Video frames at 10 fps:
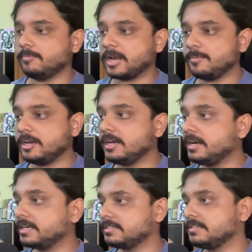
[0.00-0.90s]
primary
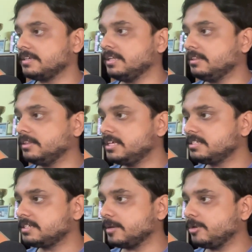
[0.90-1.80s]
indexes in
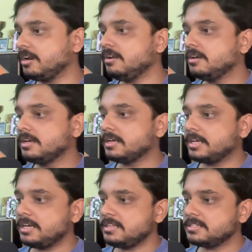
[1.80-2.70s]
this table
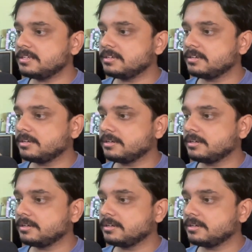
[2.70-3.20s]
is